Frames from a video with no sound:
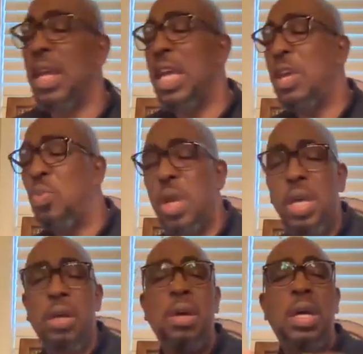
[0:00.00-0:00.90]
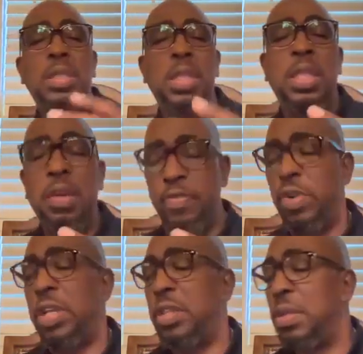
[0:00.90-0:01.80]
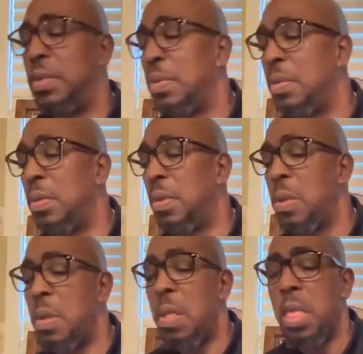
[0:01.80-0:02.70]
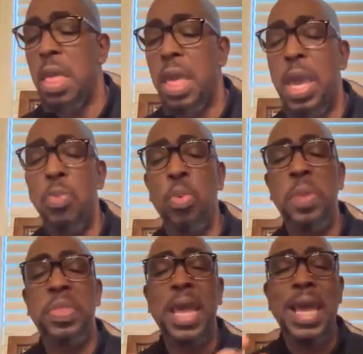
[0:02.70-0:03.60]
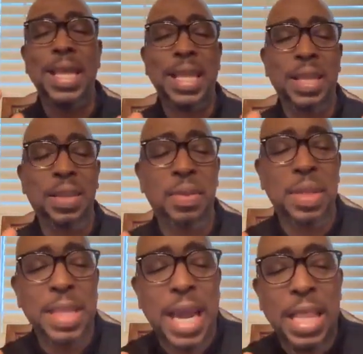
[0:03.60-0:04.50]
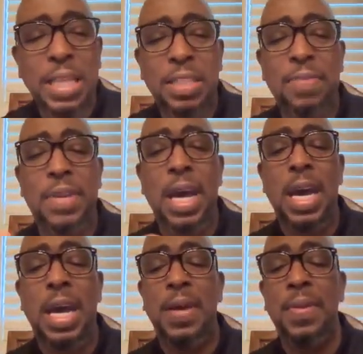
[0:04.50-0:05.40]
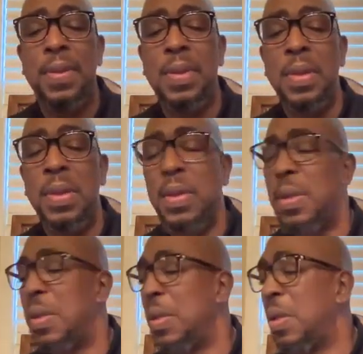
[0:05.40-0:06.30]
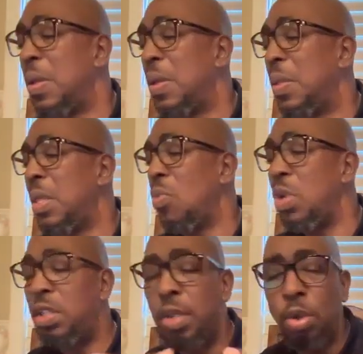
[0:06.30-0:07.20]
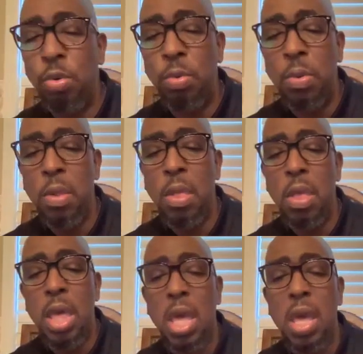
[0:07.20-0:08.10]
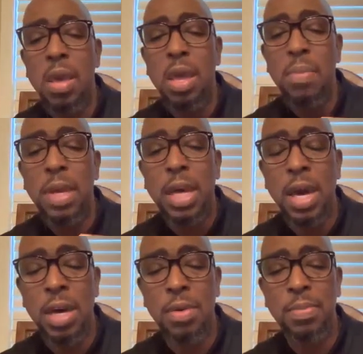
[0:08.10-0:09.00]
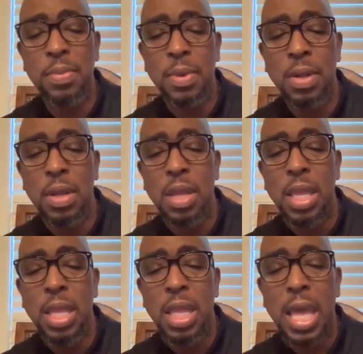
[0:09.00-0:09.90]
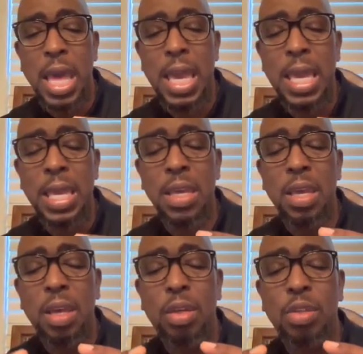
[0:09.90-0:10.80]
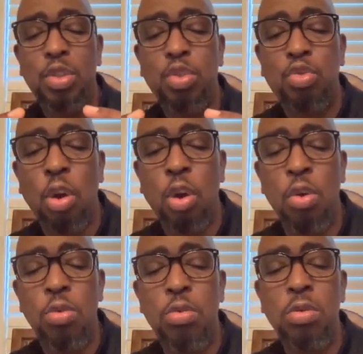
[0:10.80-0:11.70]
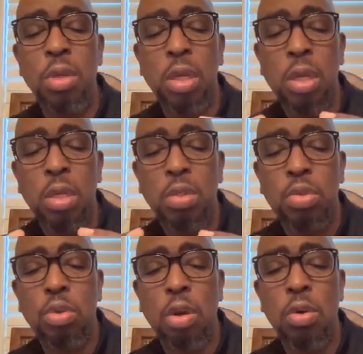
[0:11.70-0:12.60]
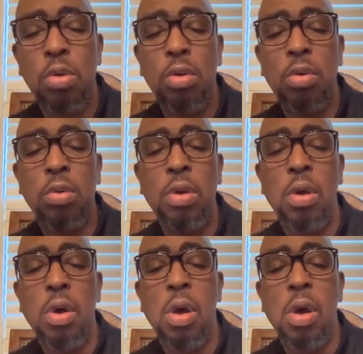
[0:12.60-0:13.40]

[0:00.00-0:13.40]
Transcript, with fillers: And He will deliver us. And with that knowledge of God, then we too become a strong, strong